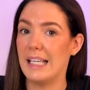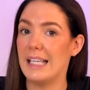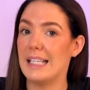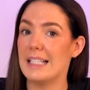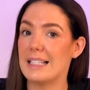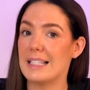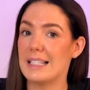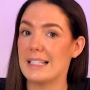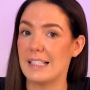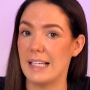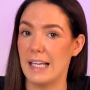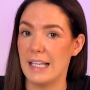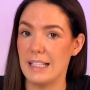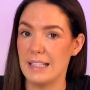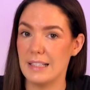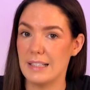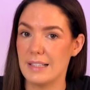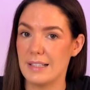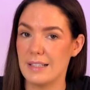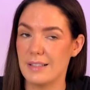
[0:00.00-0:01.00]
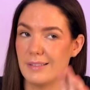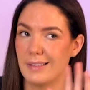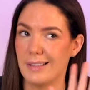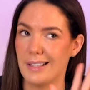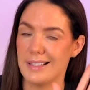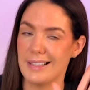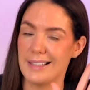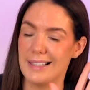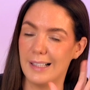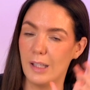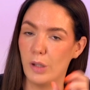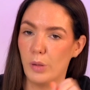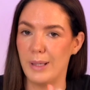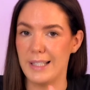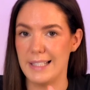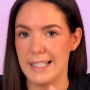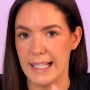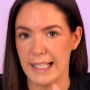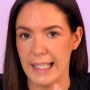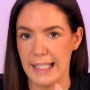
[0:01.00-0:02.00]
It states, and this is a little
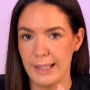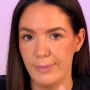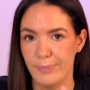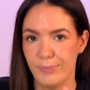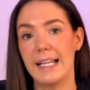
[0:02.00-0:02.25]
bit techie,